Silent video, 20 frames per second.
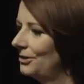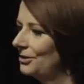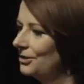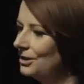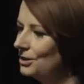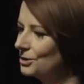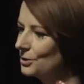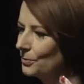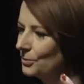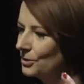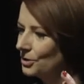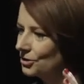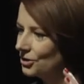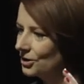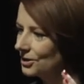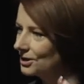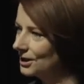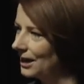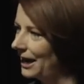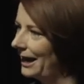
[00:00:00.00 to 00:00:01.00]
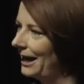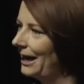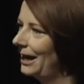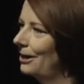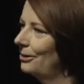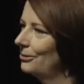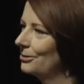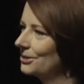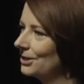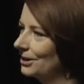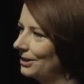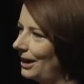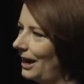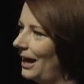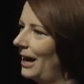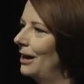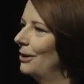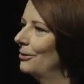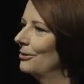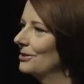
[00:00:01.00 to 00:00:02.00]
This was just hours and
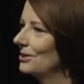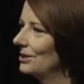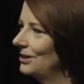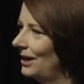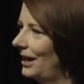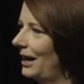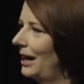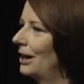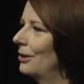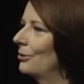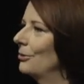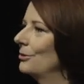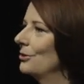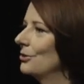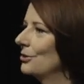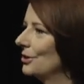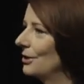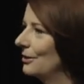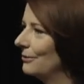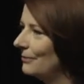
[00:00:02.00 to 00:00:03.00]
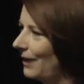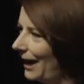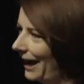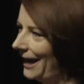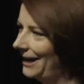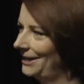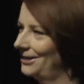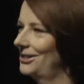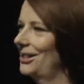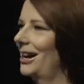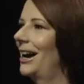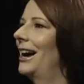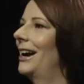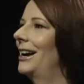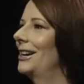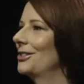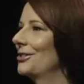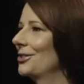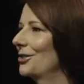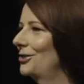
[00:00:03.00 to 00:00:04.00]
hours and hours of at
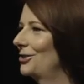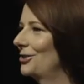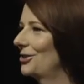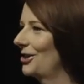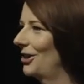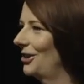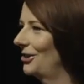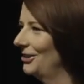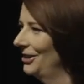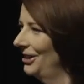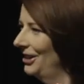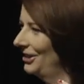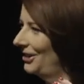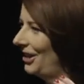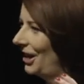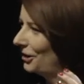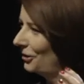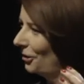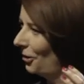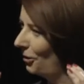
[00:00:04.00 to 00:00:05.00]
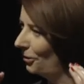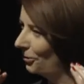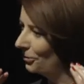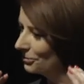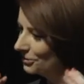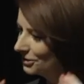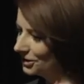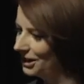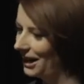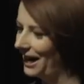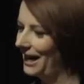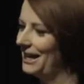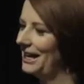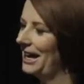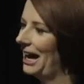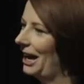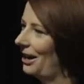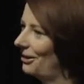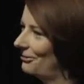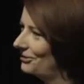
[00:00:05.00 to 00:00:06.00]
task. So that whole day
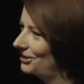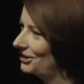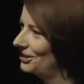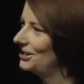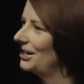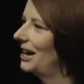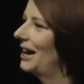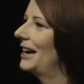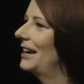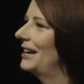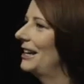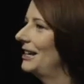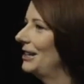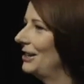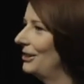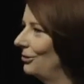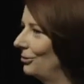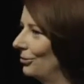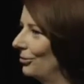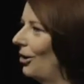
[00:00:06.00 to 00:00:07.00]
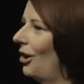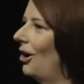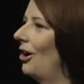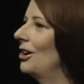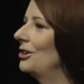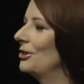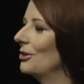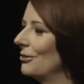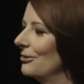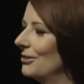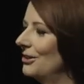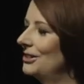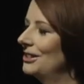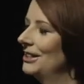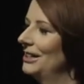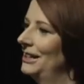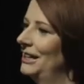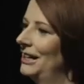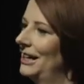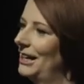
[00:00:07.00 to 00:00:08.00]
after day grind of it,
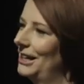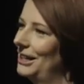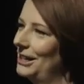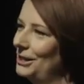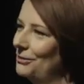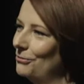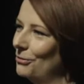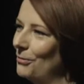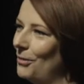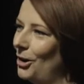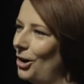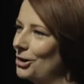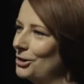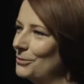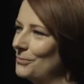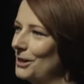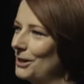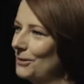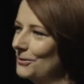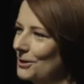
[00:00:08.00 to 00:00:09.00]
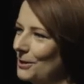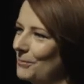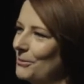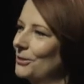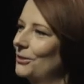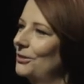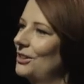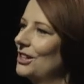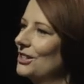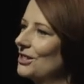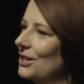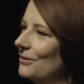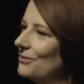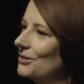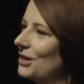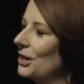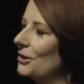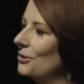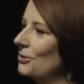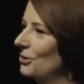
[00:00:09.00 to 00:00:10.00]
it reminded me of some of the things I've
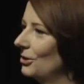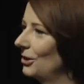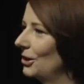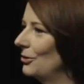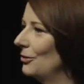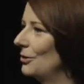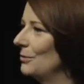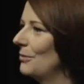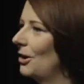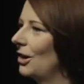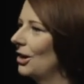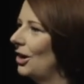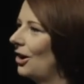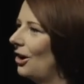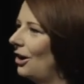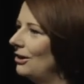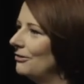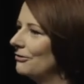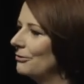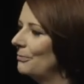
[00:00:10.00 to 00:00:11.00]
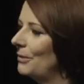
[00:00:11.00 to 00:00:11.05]
done earlier in my life.